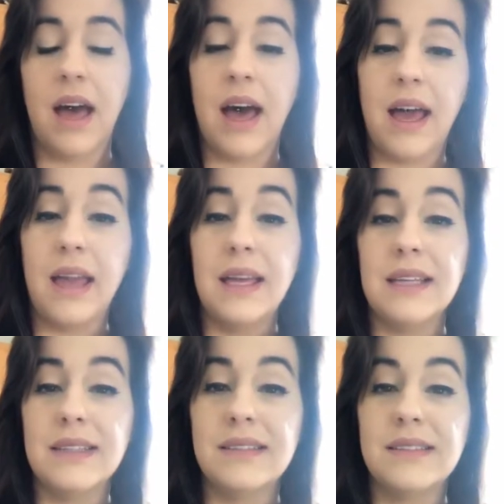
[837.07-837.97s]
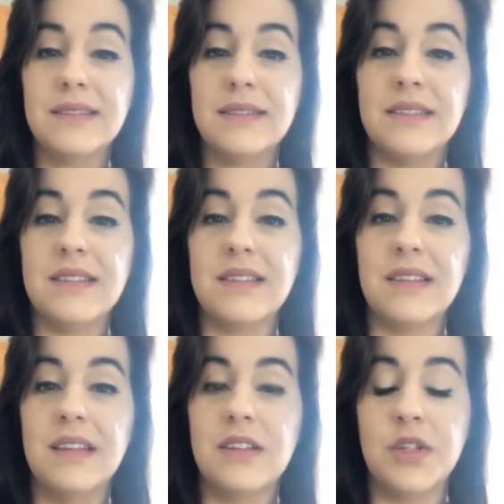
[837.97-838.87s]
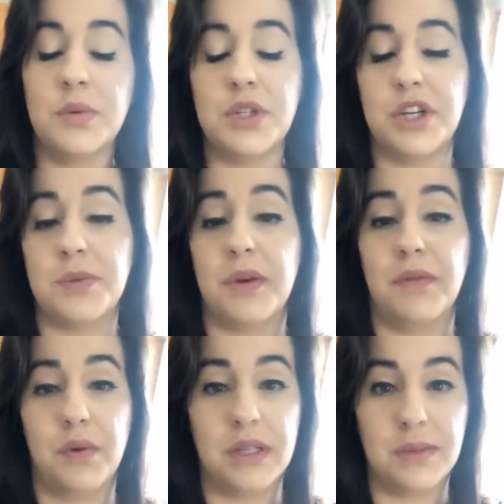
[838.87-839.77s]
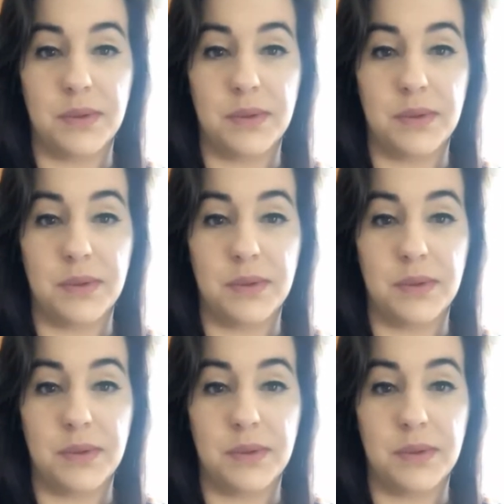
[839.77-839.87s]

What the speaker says: I don't judge my voice,